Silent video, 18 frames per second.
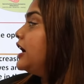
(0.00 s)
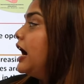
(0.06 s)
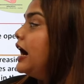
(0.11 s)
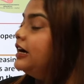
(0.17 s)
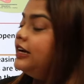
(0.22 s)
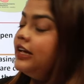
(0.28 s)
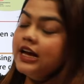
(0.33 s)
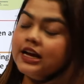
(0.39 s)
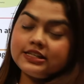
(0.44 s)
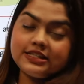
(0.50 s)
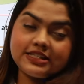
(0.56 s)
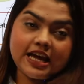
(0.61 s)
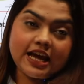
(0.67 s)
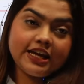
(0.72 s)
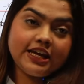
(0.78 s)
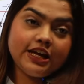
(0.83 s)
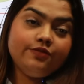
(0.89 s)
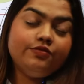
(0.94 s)
cardiac
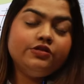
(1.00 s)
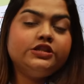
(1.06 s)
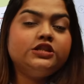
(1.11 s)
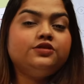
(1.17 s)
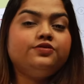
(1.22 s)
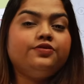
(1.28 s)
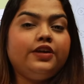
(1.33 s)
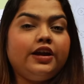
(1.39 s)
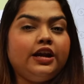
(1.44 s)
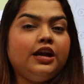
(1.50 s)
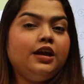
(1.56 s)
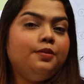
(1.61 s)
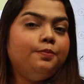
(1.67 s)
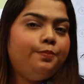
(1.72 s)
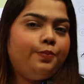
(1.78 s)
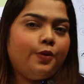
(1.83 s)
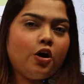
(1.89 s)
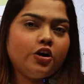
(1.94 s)
cycle, which is very
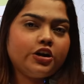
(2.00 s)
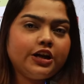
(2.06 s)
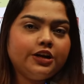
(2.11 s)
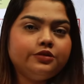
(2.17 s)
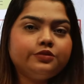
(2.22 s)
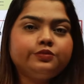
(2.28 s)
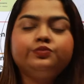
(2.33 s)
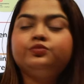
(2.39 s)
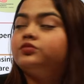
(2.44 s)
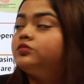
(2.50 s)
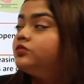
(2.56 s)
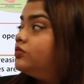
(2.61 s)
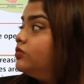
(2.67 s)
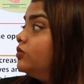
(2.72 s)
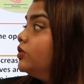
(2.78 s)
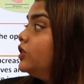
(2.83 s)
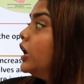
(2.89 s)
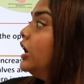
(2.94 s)
important.
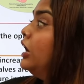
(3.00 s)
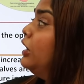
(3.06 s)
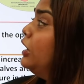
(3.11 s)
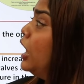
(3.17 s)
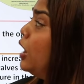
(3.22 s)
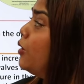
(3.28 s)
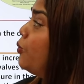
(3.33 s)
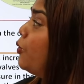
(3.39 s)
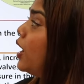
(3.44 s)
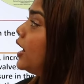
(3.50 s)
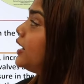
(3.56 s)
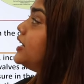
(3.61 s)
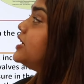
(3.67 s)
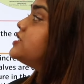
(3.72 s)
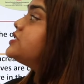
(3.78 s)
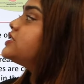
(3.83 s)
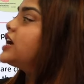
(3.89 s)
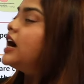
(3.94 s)
Now, what
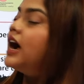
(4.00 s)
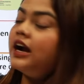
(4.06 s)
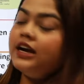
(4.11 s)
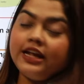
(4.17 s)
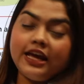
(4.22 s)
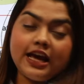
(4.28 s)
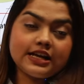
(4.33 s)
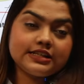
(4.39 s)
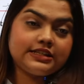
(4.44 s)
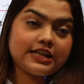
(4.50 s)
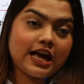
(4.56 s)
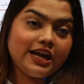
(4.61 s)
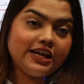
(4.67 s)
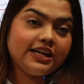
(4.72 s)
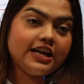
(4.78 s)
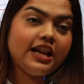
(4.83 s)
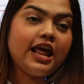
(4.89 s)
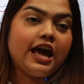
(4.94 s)
is cardiac
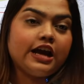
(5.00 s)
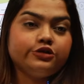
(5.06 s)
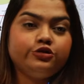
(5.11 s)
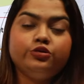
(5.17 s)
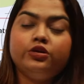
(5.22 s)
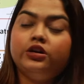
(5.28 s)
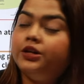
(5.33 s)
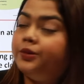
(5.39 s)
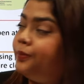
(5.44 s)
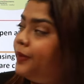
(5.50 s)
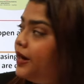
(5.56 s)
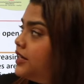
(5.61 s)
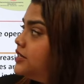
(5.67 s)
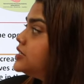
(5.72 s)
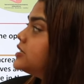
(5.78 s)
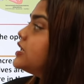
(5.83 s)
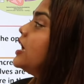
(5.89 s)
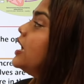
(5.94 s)
cycle actually means?